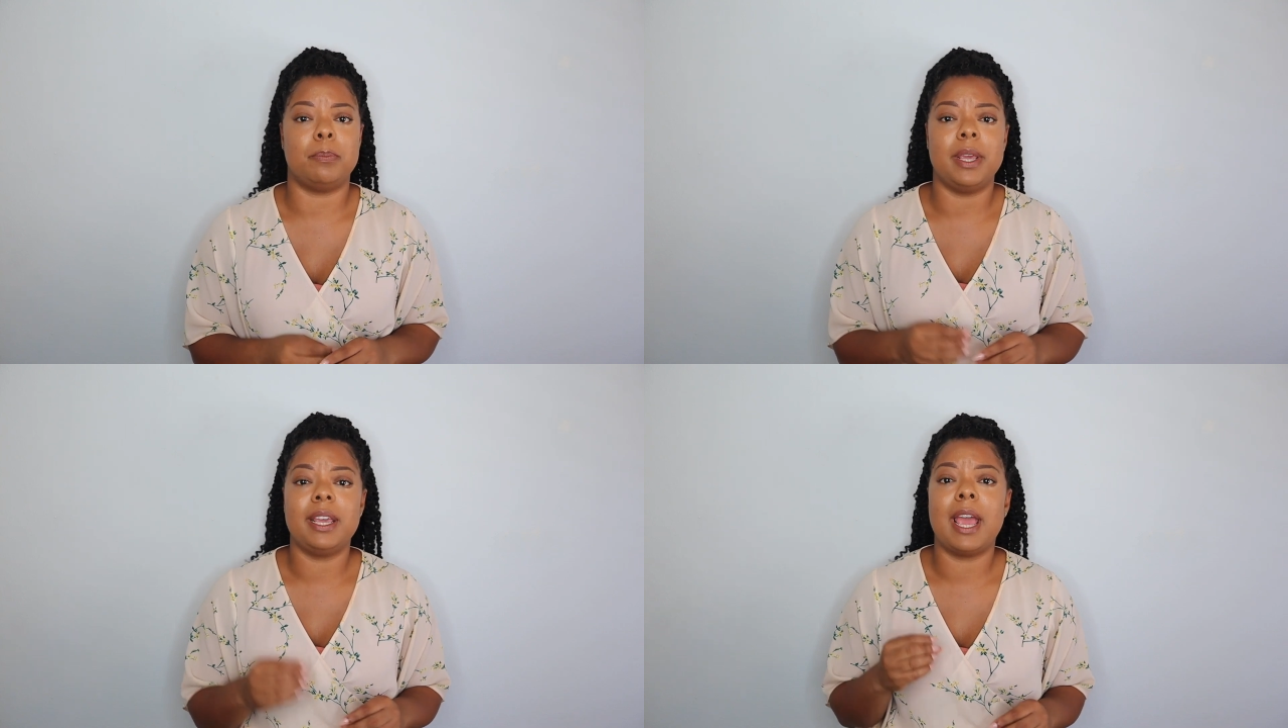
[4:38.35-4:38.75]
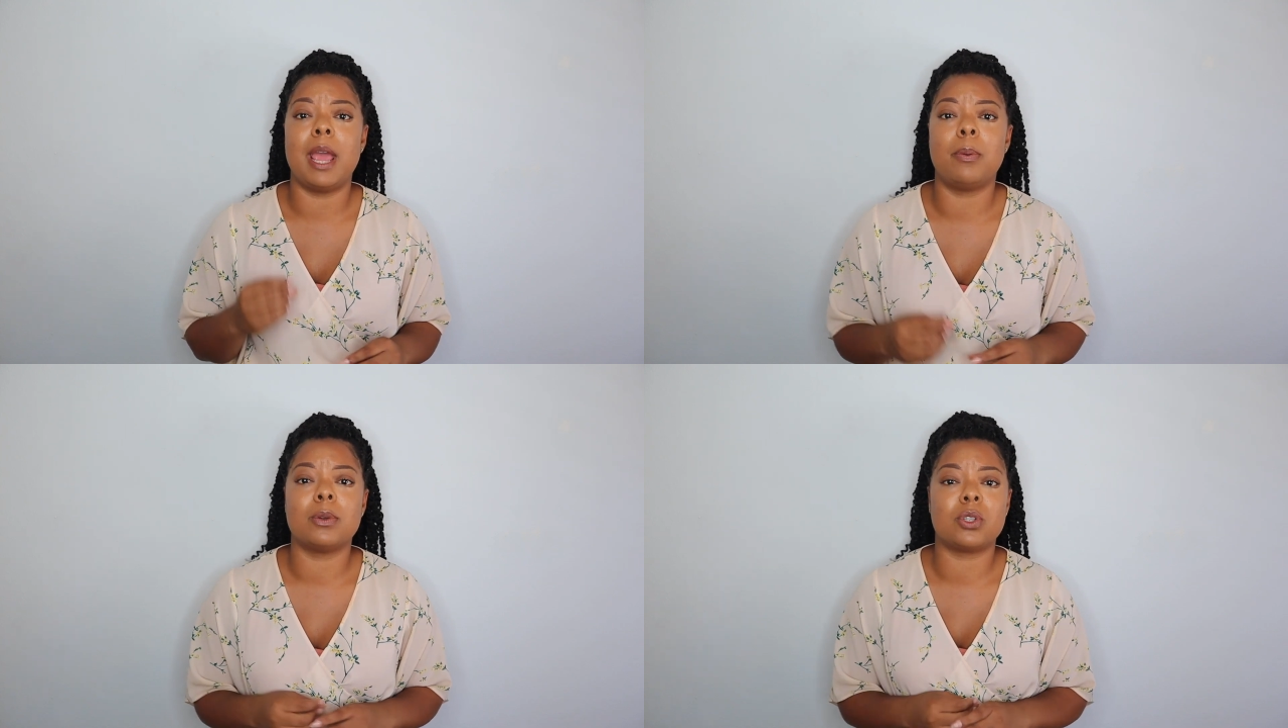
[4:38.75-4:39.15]
Being
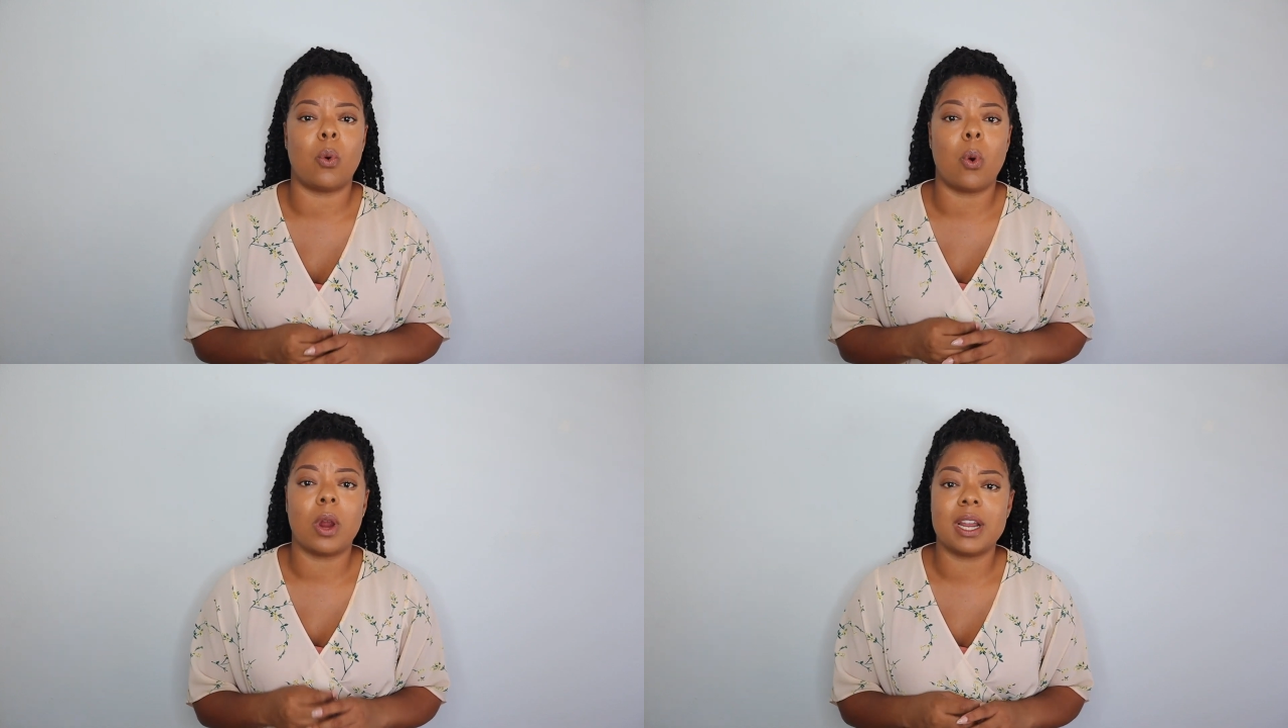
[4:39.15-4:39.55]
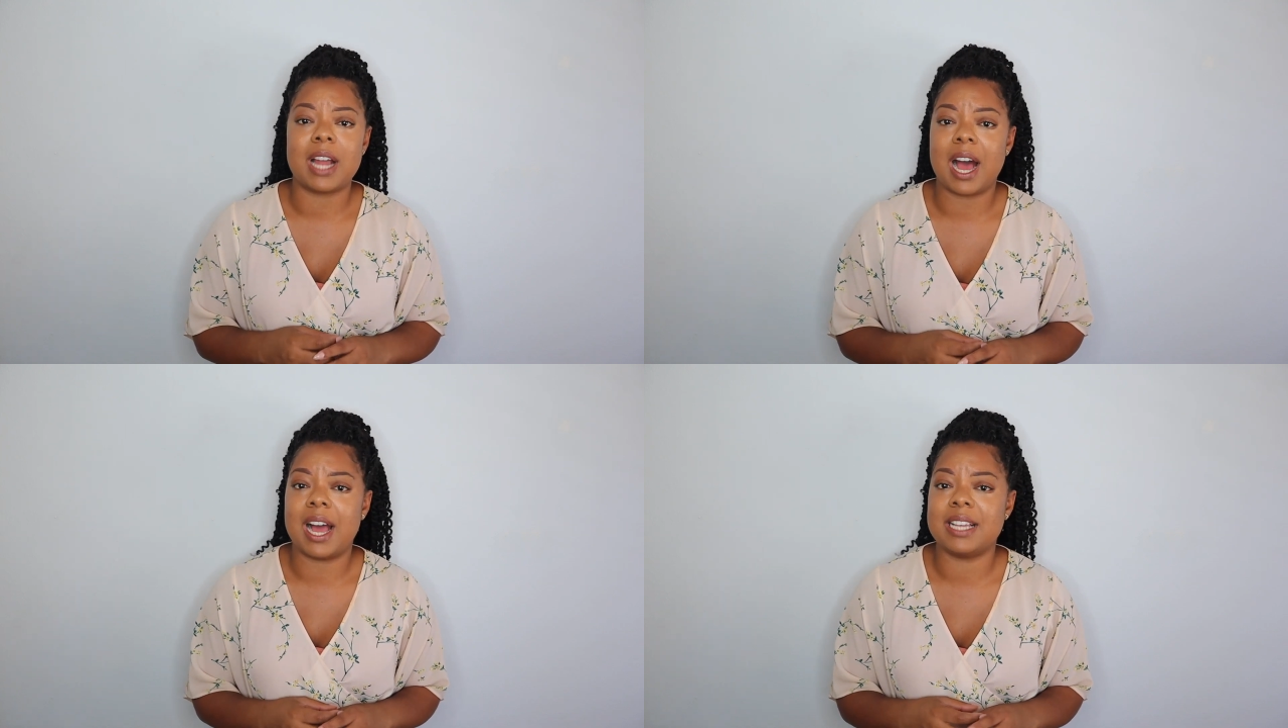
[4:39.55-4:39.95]
able to
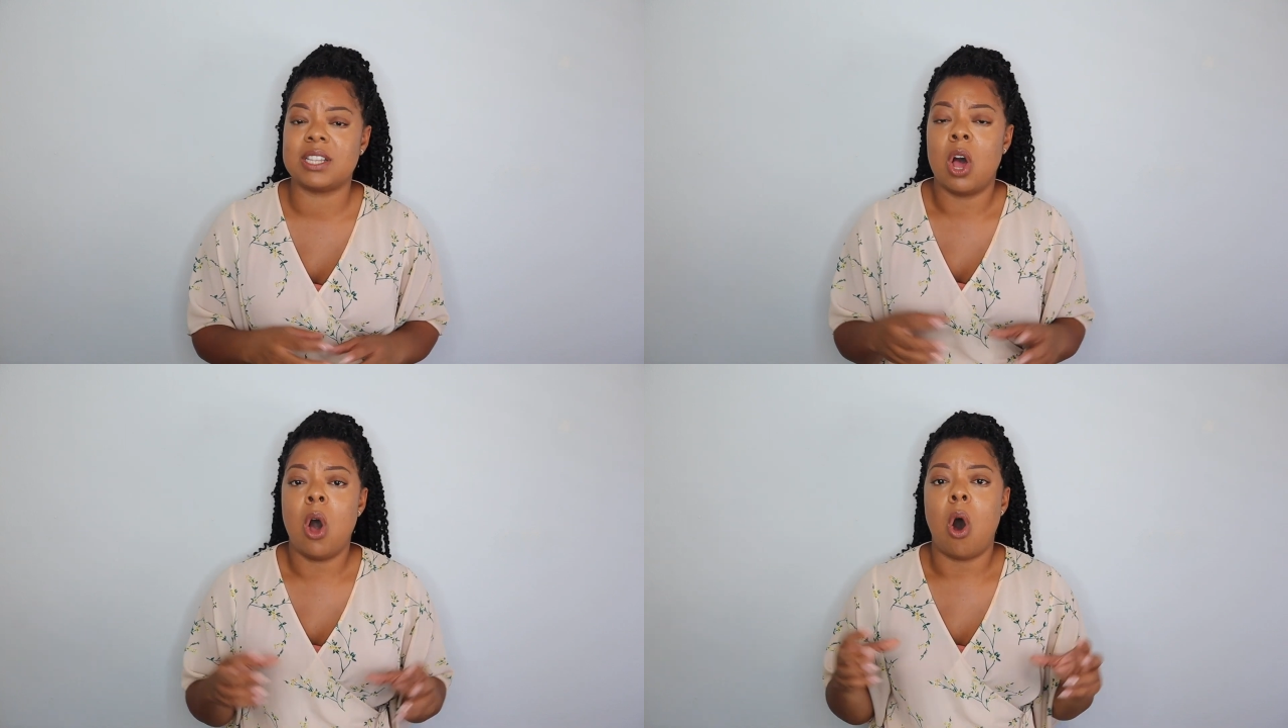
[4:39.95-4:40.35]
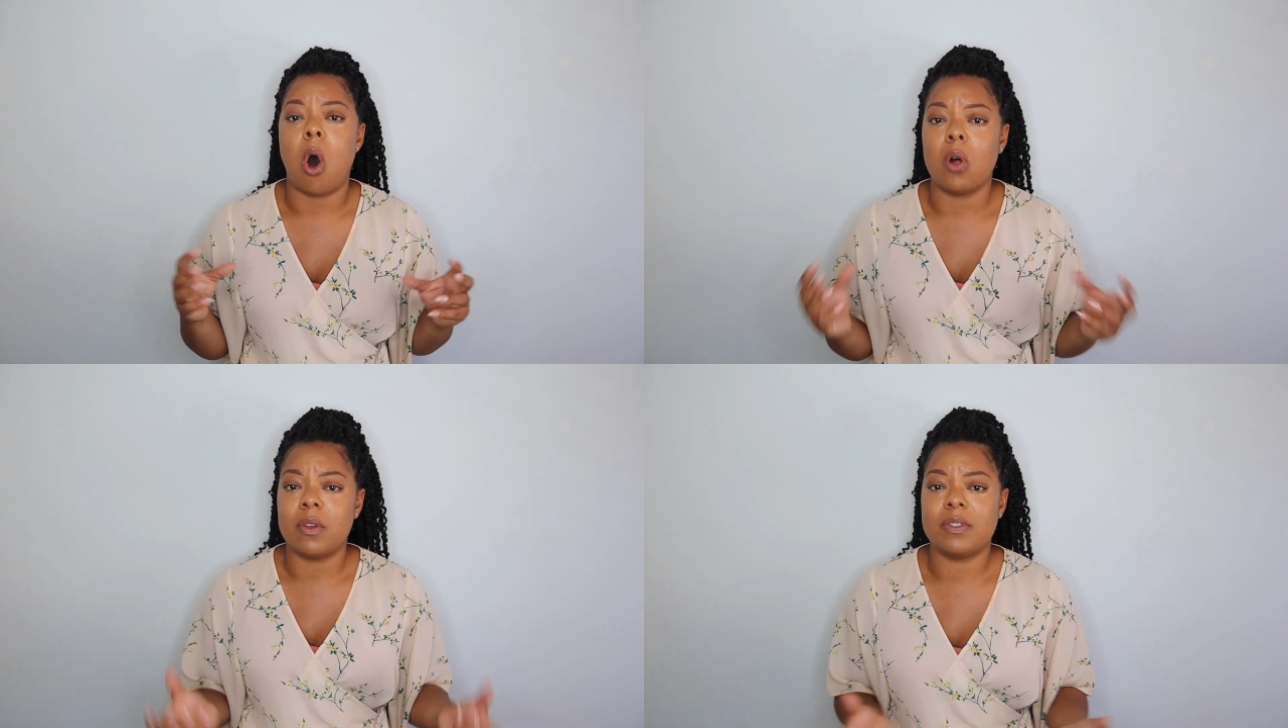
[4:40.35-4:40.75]
organize all